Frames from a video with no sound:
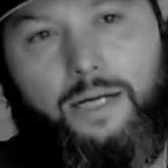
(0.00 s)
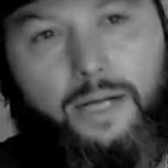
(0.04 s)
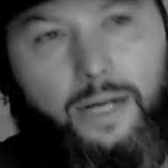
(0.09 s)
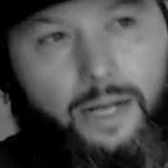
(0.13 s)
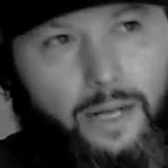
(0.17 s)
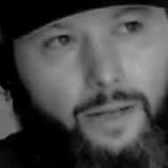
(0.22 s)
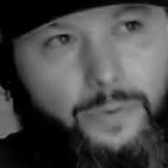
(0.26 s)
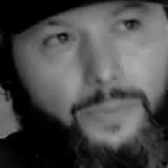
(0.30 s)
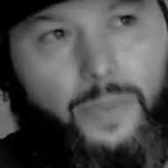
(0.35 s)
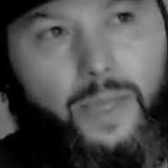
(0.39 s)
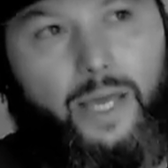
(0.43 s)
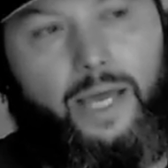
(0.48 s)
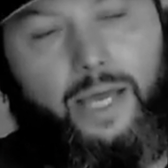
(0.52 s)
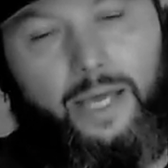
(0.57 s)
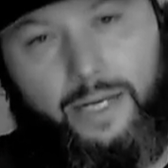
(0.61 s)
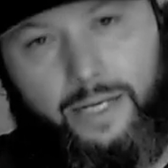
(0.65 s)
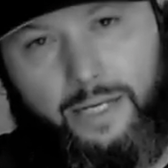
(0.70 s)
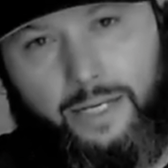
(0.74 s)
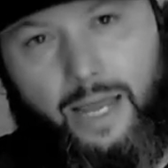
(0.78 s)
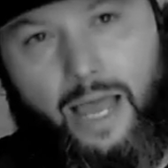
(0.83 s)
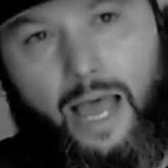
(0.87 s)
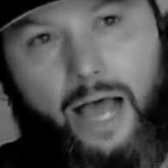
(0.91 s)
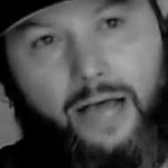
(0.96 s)
and then
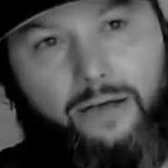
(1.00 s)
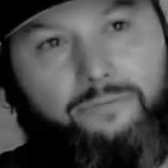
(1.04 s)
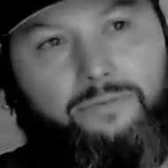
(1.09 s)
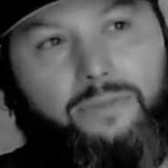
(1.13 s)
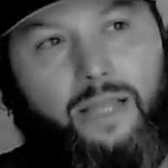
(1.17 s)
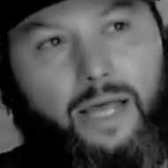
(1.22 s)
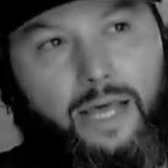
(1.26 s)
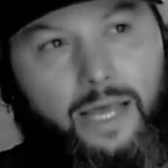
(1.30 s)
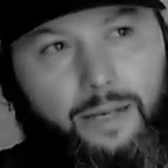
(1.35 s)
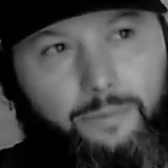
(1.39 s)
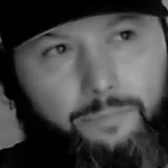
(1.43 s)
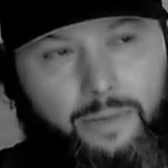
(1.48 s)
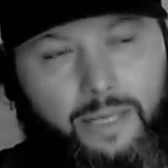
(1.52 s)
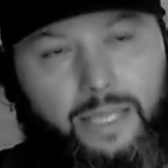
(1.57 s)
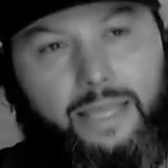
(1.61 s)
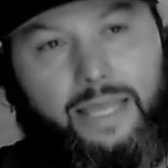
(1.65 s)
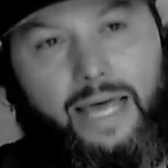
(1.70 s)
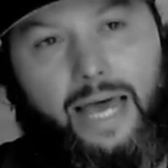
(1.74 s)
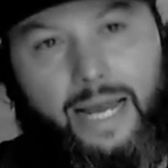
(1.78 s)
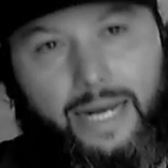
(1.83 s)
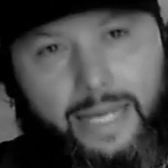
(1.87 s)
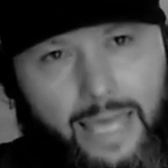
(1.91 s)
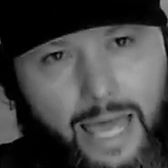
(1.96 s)
have light be
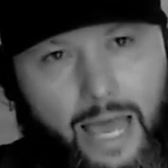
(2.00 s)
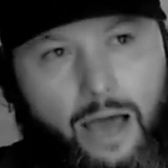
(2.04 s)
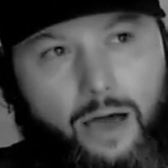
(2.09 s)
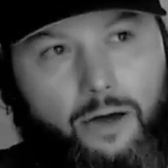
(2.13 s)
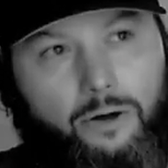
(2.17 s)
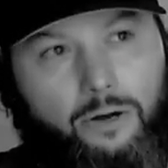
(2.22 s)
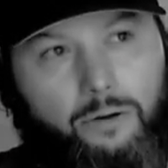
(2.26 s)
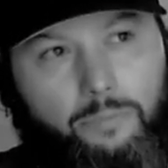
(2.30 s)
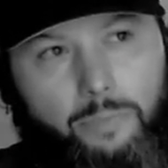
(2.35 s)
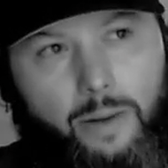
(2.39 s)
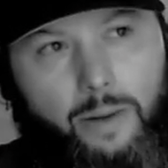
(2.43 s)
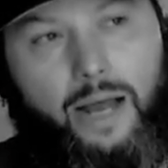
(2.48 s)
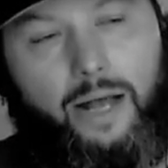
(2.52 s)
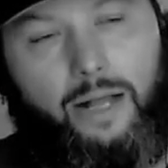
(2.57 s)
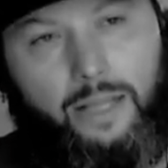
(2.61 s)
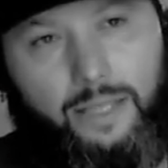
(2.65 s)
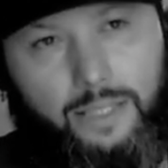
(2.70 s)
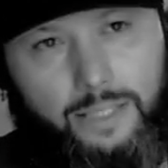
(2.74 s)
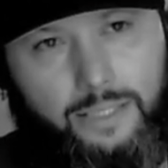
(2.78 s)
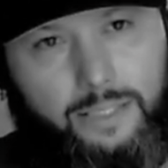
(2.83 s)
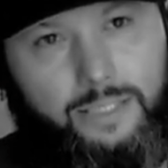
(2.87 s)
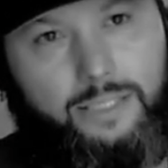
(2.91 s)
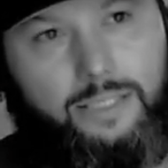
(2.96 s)
that
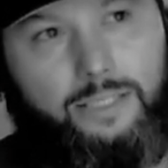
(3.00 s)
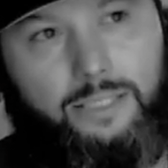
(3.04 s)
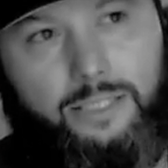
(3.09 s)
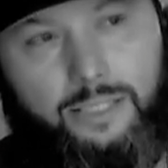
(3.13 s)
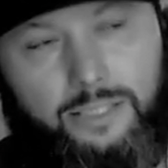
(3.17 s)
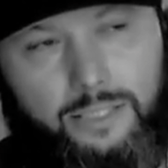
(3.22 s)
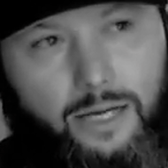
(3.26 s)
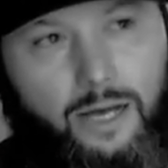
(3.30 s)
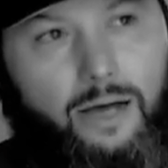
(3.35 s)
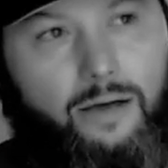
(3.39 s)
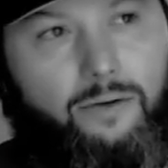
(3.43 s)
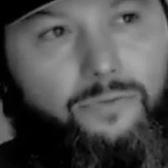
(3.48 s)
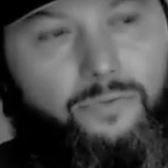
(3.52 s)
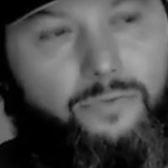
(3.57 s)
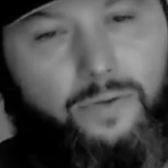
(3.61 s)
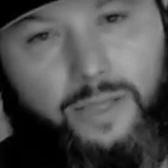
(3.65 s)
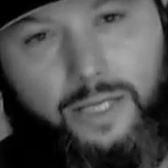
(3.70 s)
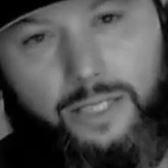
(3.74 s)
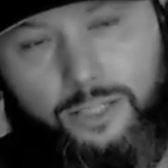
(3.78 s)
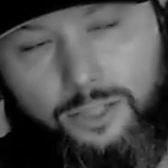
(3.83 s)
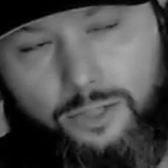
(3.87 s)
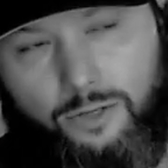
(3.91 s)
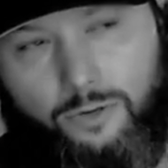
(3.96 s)
counterbalance and stuff. And
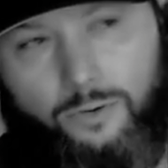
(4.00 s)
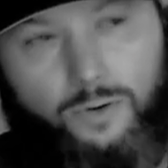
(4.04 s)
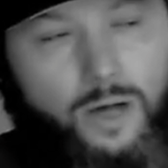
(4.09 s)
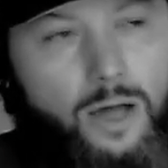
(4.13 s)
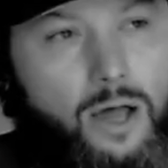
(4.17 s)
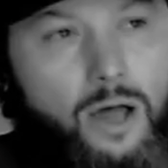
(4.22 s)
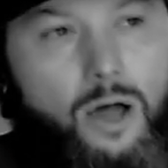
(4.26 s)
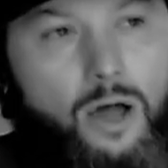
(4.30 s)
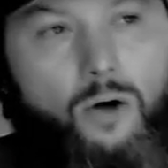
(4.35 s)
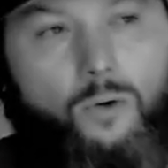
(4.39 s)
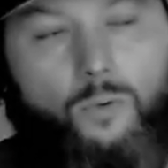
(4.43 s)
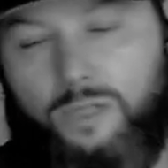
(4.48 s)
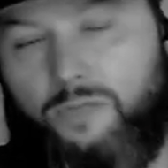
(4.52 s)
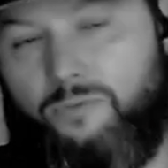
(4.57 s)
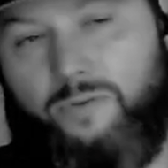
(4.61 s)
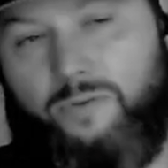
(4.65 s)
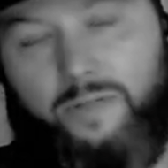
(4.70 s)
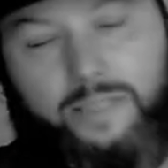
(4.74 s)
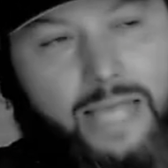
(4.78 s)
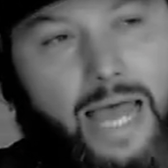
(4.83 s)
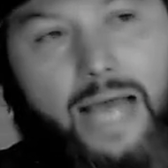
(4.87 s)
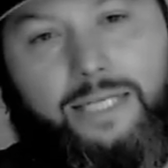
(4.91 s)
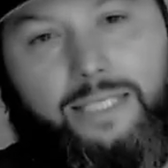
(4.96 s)
then so what's
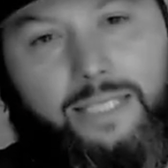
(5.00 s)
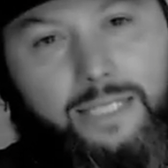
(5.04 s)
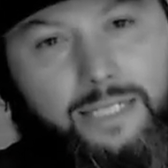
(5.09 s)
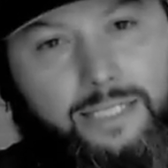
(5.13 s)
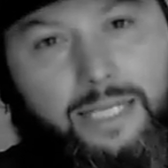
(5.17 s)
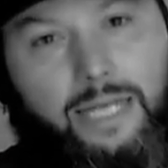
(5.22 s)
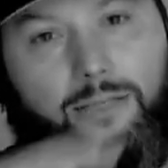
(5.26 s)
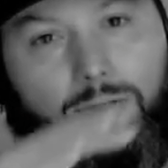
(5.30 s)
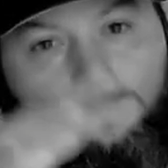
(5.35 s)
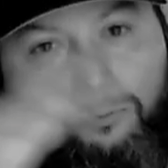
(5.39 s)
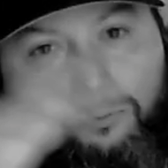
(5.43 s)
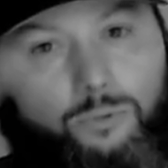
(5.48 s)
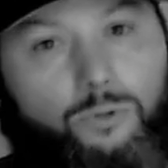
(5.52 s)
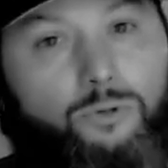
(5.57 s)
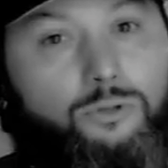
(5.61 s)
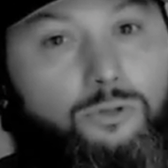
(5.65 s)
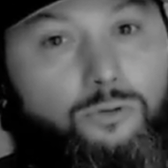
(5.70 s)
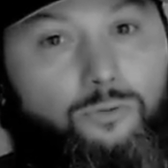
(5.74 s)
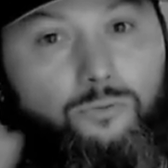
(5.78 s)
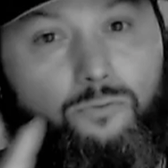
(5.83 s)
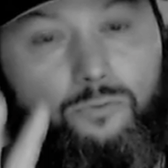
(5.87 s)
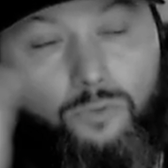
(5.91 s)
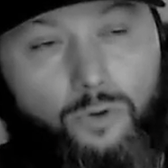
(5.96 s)
fantastic is like the Roots
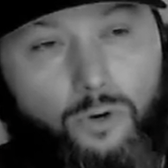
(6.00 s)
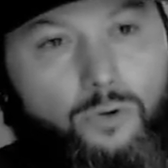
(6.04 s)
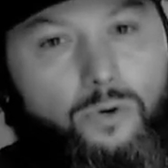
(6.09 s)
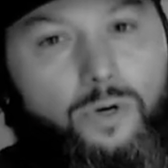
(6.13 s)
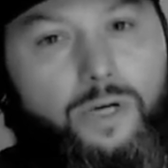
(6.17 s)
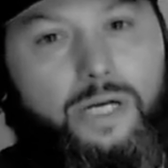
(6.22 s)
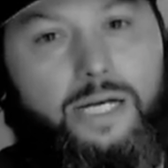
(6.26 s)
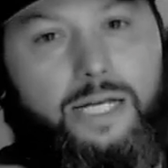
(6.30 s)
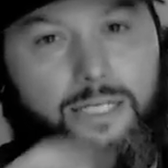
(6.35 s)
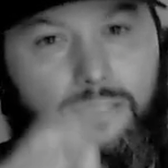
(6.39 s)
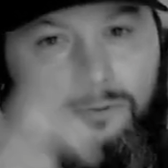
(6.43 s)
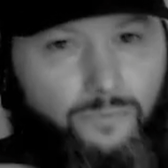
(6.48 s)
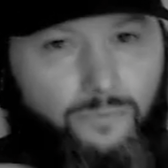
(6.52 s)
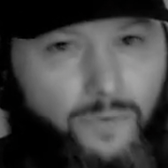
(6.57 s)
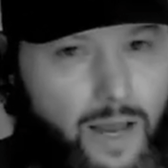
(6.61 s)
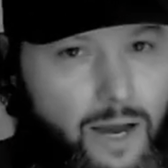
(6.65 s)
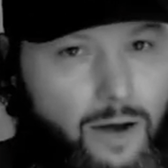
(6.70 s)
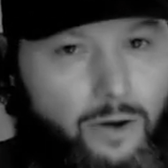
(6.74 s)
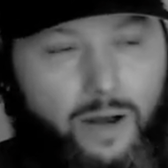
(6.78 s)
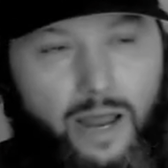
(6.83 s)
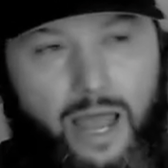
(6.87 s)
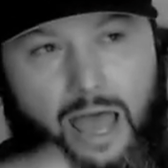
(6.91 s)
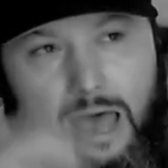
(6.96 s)
of Ruined is
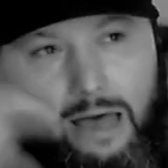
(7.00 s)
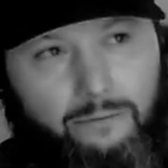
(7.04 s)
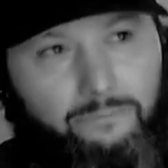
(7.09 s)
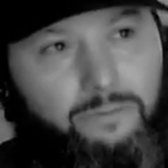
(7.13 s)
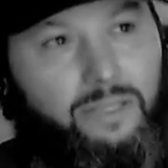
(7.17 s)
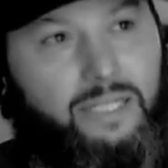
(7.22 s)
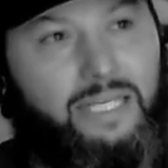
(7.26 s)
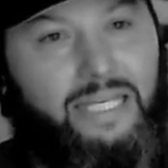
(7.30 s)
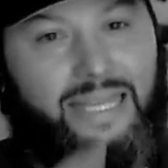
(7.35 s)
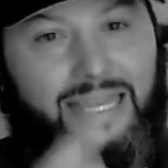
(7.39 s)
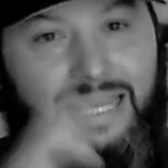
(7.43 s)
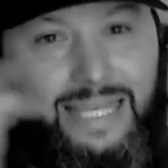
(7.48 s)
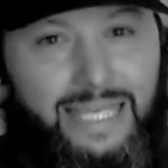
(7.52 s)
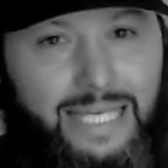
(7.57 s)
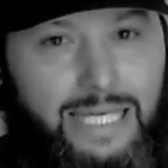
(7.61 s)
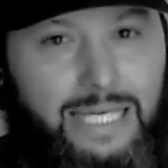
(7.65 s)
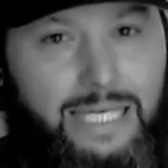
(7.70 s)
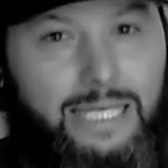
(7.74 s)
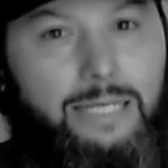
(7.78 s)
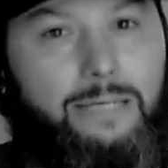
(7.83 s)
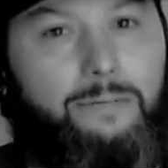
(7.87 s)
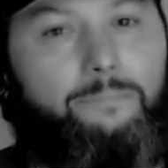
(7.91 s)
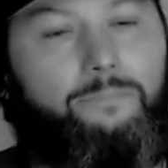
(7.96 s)
very heavily
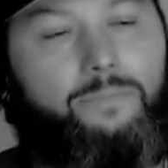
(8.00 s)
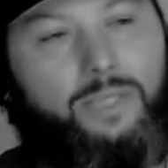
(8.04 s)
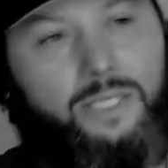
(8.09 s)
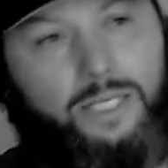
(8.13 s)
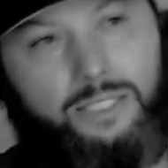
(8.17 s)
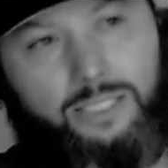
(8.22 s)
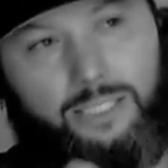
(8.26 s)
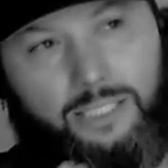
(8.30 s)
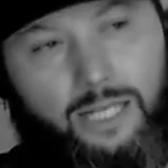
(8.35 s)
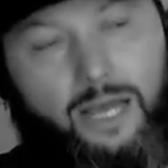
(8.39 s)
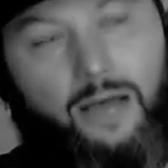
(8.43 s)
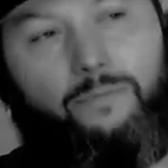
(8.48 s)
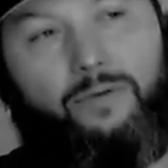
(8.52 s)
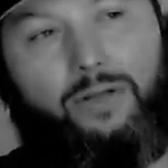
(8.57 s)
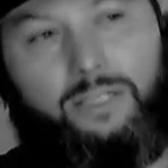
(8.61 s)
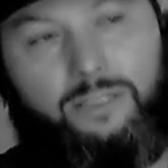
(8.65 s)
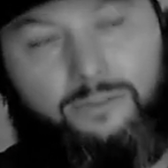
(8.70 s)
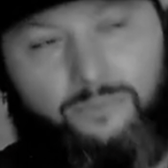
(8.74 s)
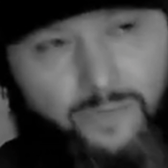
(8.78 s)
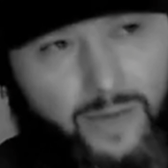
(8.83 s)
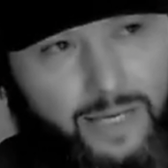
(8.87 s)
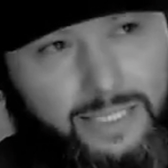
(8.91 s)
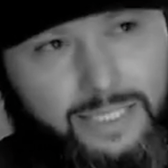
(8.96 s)
themed and stuff, and
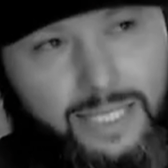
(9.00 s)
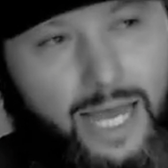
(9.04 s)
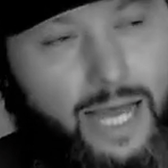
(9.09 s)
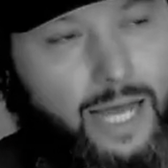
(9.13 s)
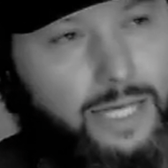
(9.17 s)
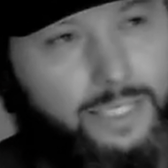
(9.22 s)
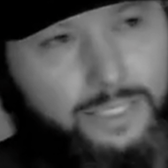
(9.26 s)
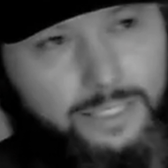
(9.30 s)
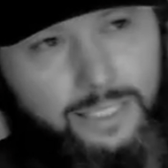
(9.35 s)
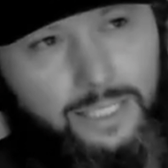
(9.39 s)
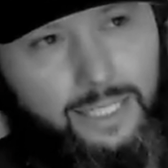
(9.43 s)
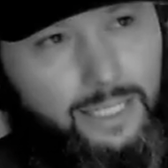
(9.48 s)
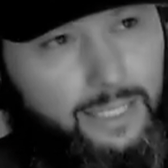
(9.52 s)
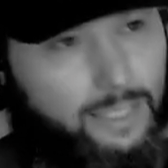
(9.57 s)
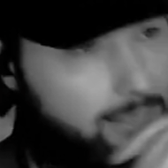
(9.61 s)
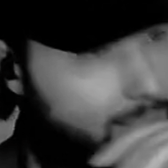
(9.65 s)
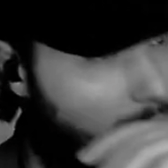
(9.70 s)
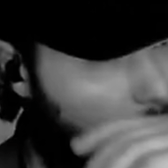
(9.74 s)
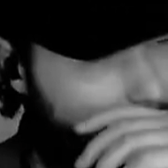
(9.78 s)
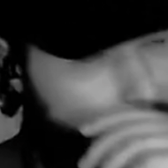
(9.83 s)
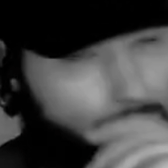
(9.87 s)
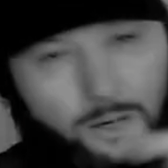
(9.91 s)
it's fantastic, and the